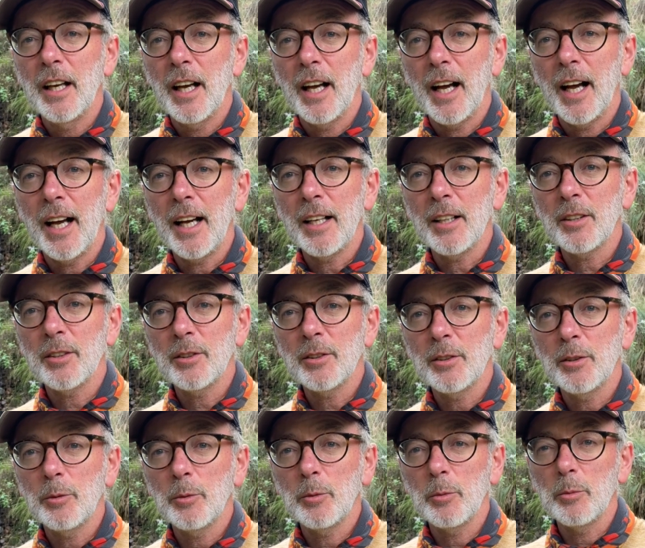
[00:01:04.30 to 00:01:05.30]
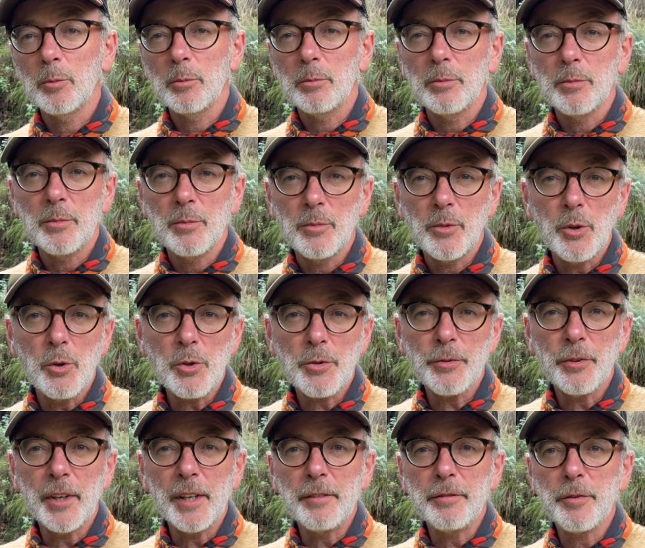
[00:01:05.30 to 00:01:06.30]
and
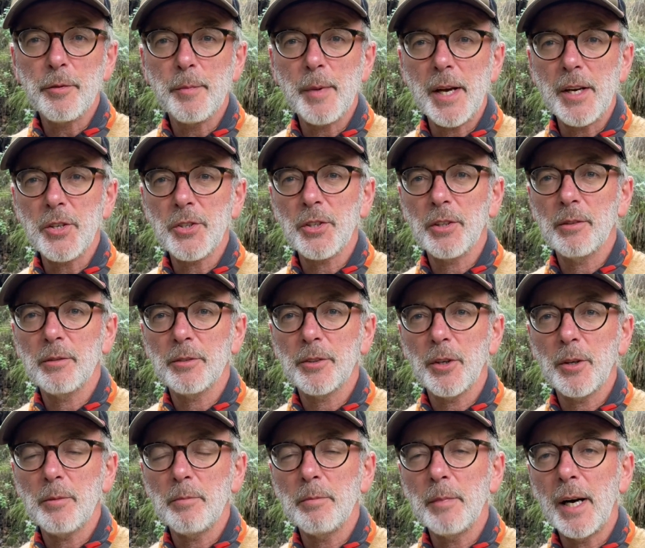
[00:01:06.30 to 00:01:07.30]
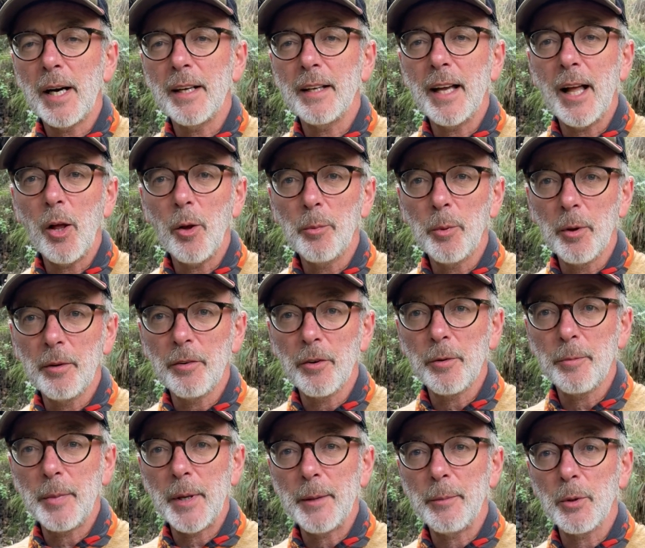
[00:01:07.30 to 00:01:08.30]
useful information that might help other
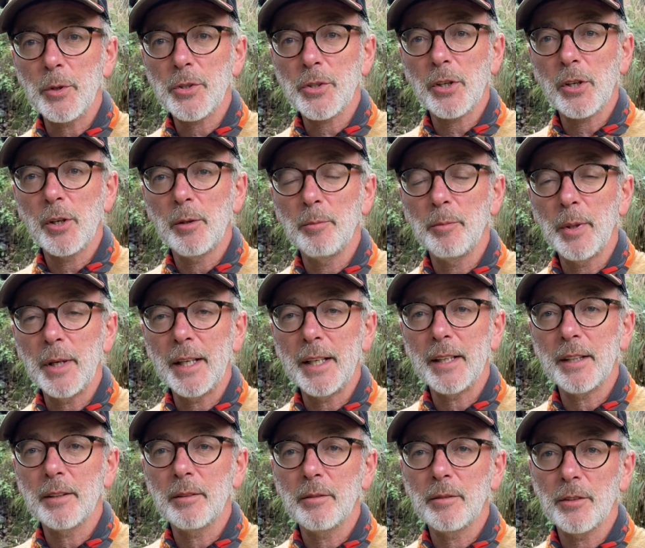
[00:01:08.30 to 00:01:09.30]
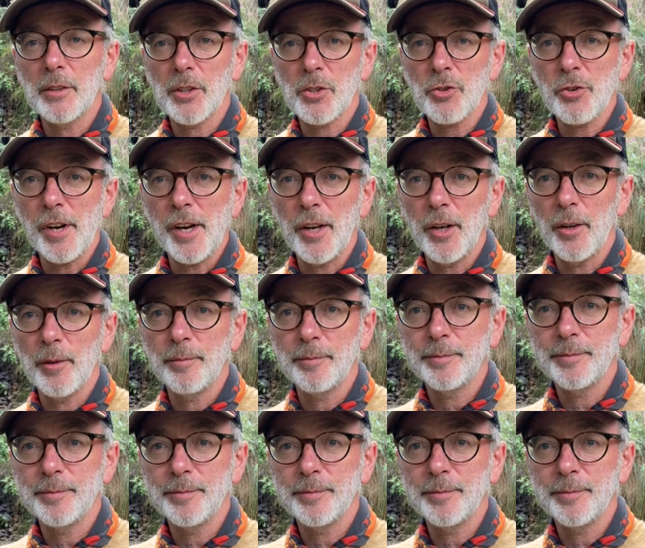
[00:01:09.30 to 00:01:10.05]
people to complete the trail.